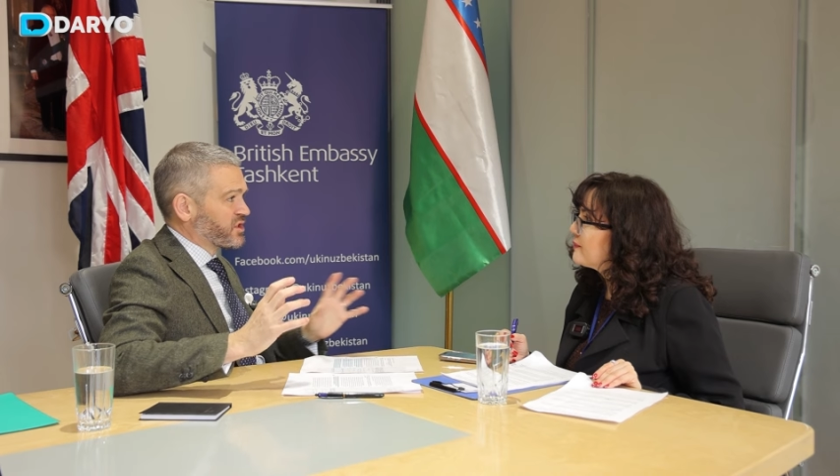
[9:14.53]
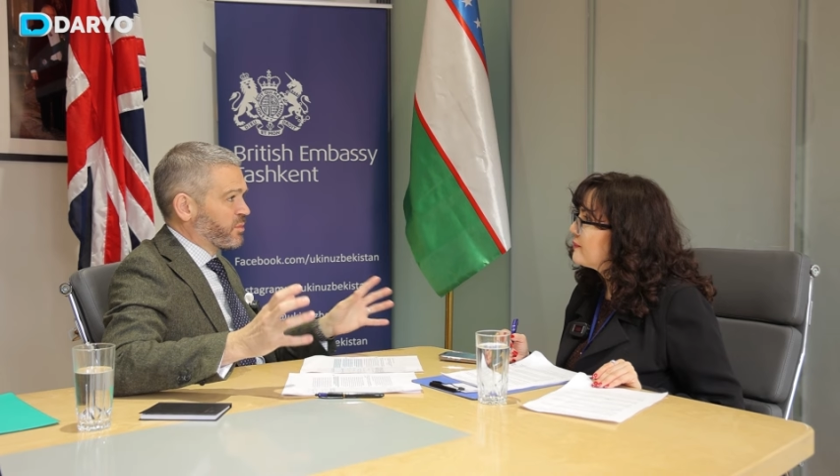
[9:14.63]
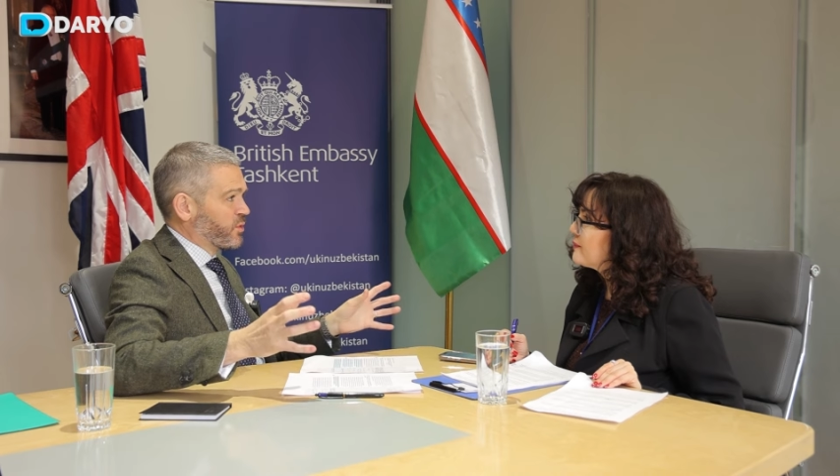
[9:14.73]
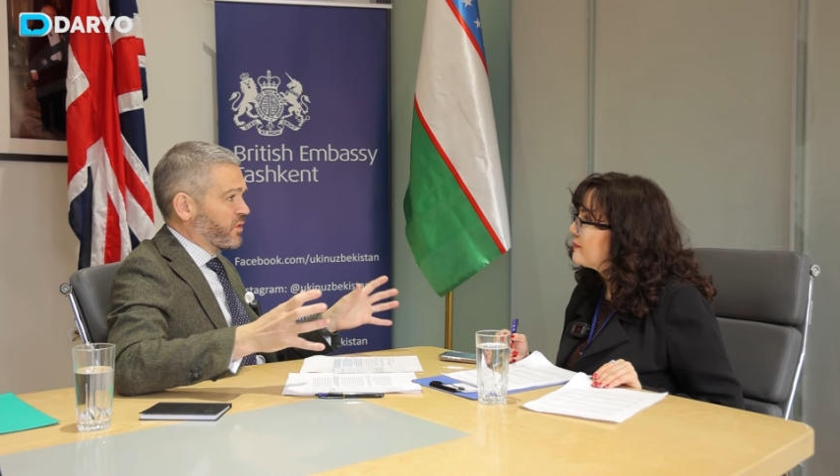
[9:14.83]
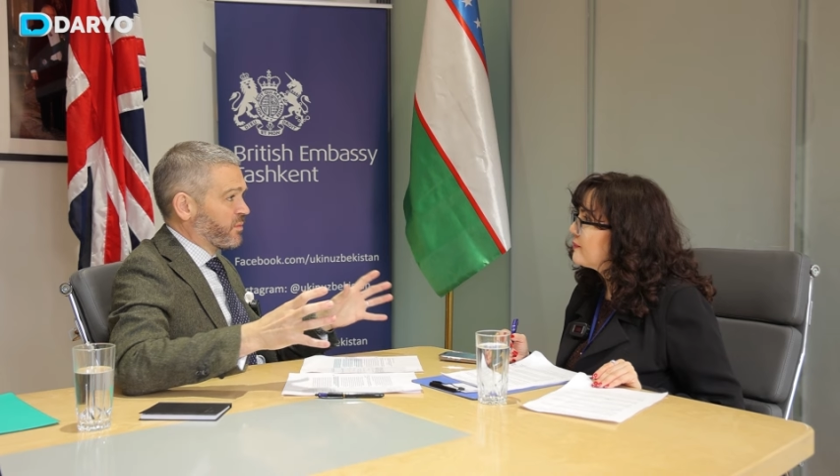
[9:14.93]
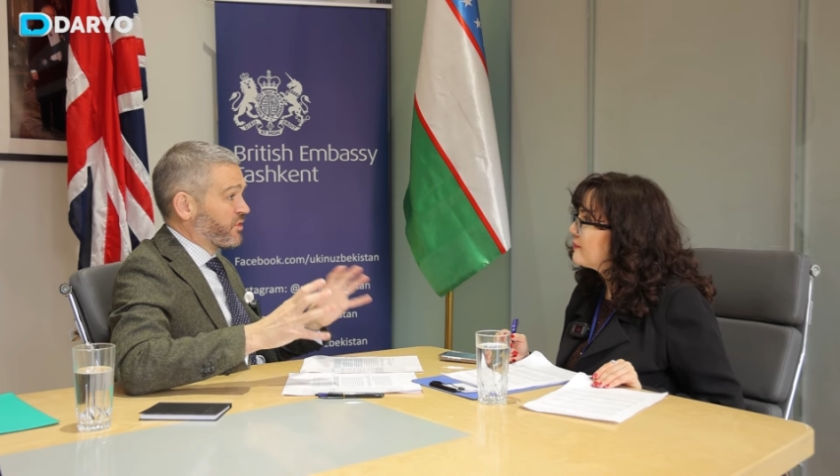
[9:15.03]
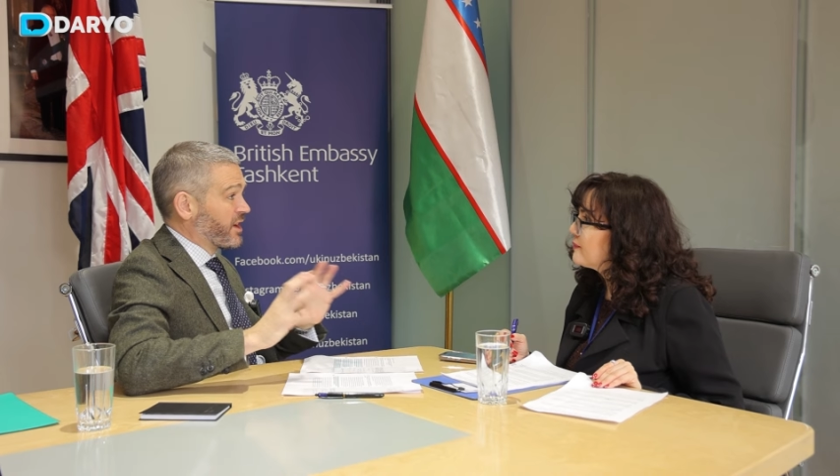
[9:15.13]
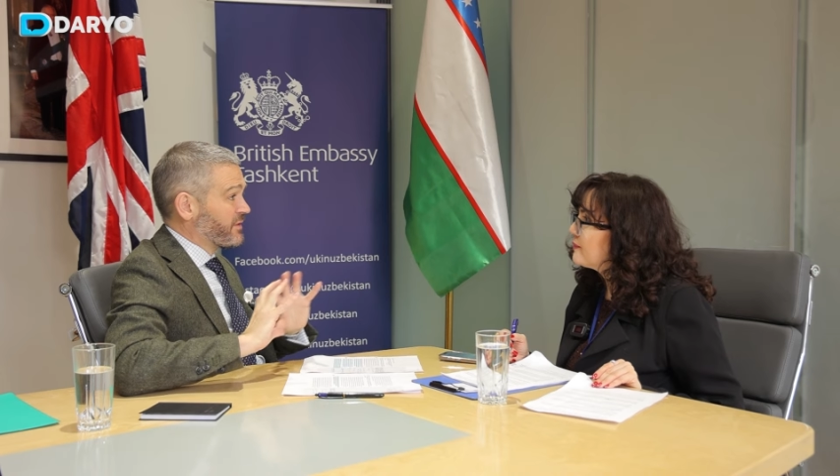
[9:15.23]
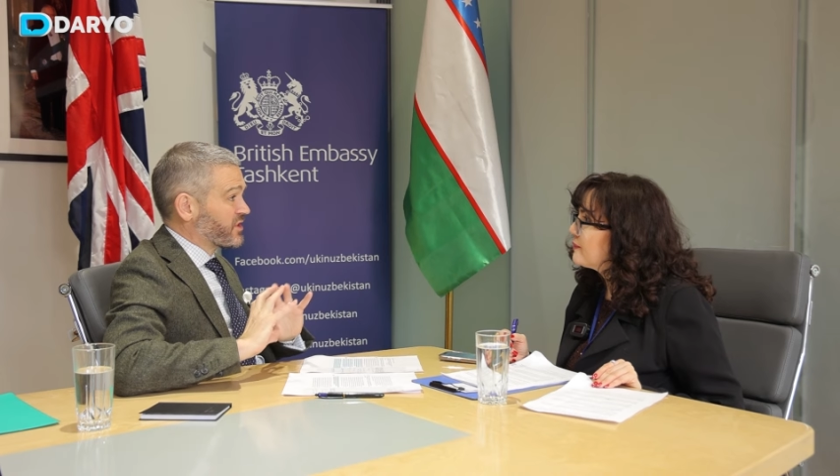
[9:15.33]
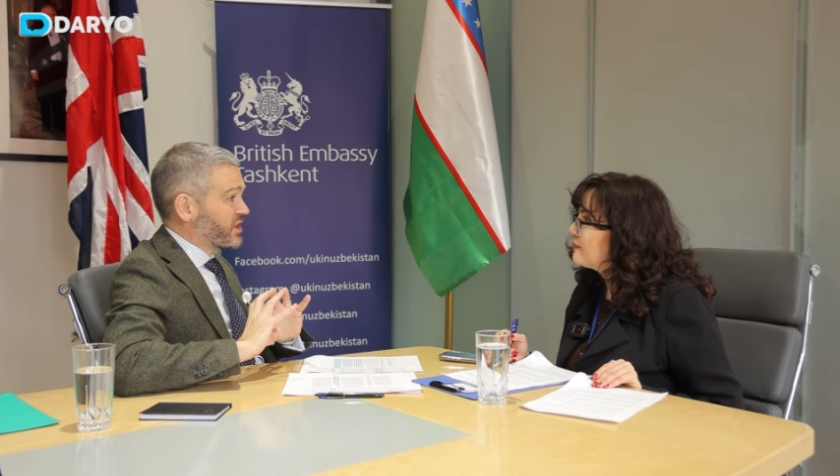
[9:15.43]
support the
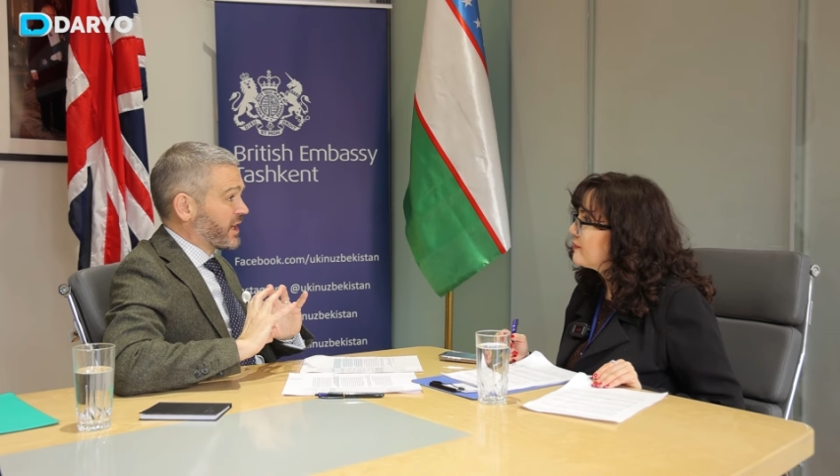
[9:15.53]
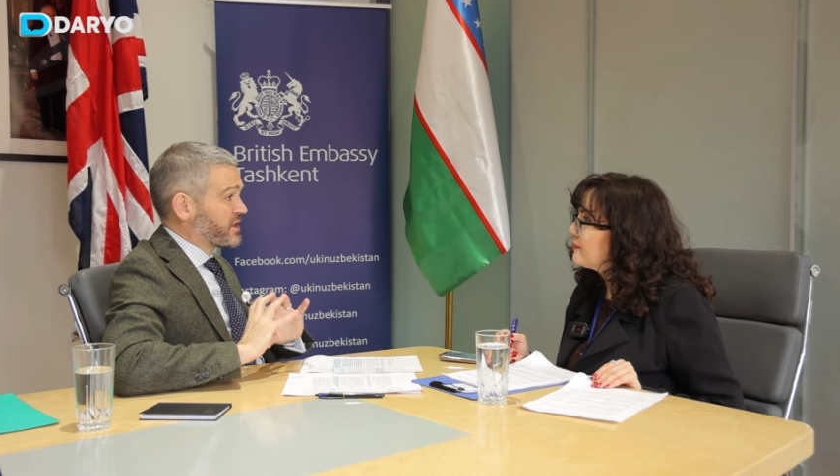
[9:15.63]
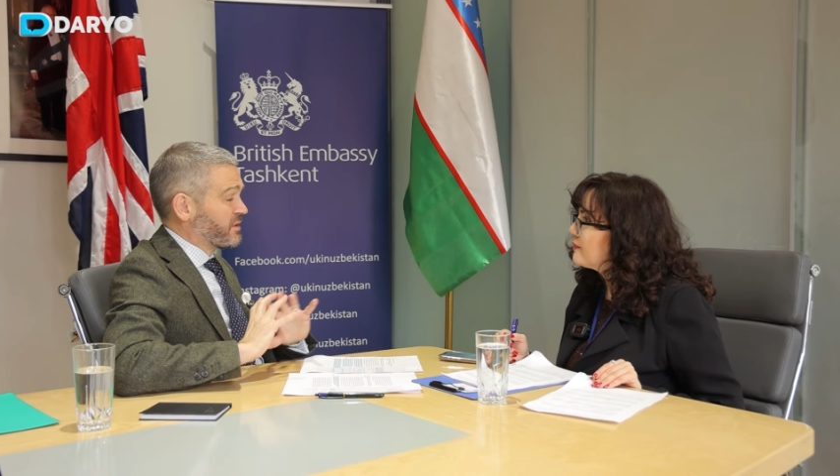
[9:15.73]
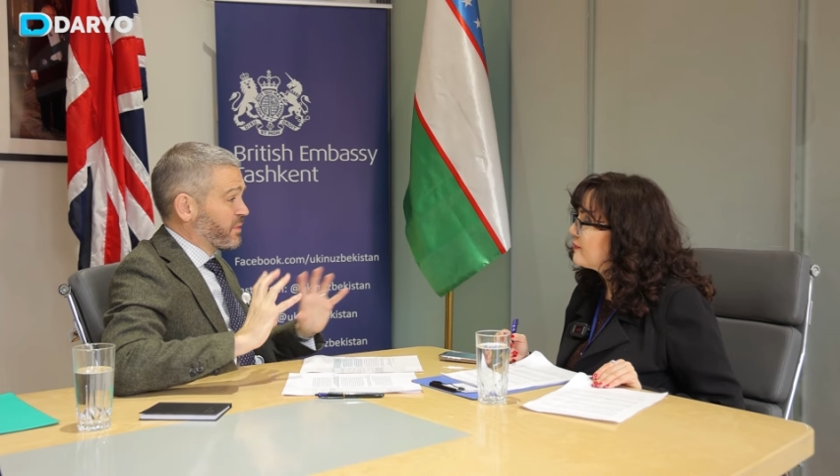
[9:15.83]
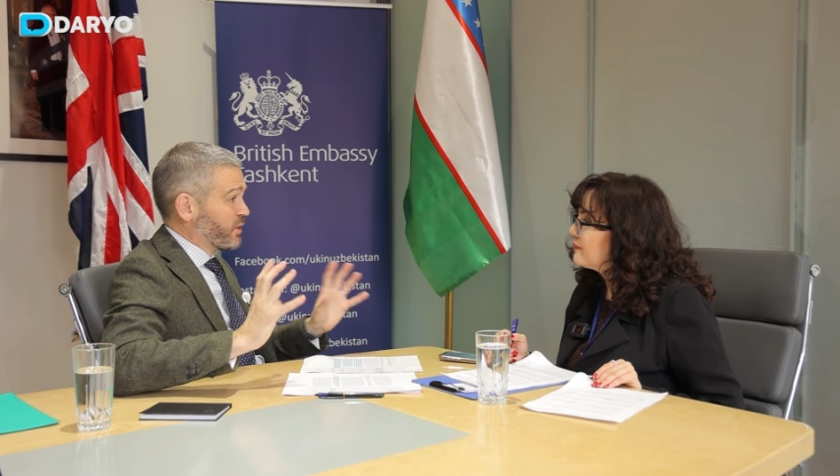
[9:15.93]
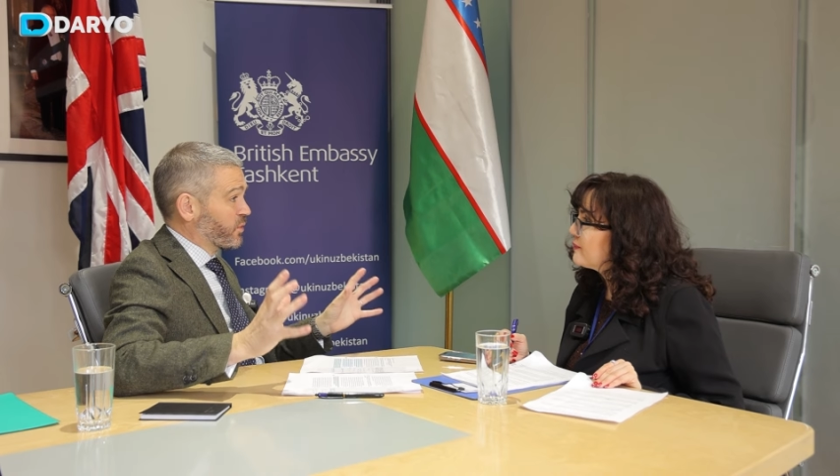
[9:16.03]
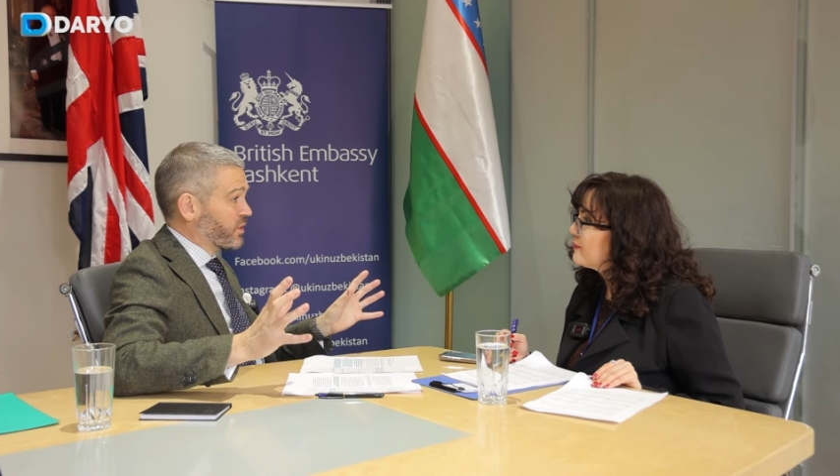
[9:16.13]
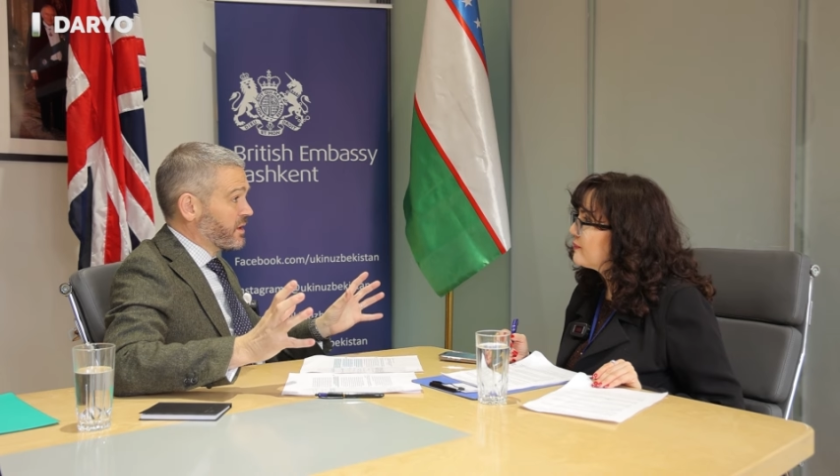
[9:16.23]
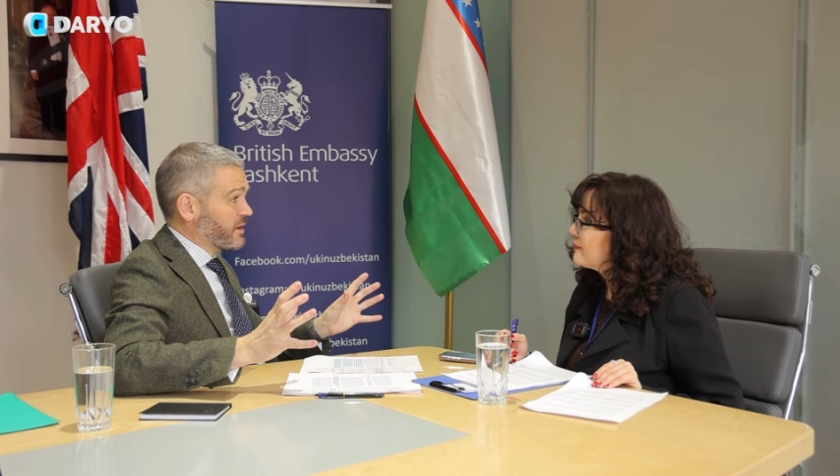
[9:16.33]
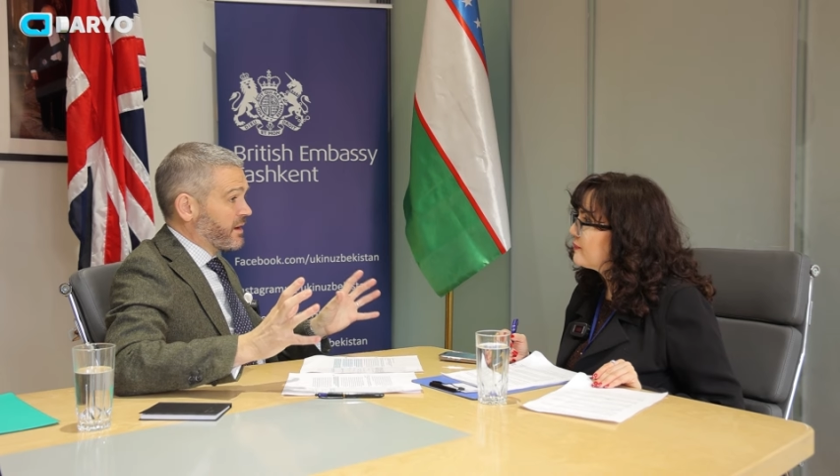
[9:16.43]
private sector build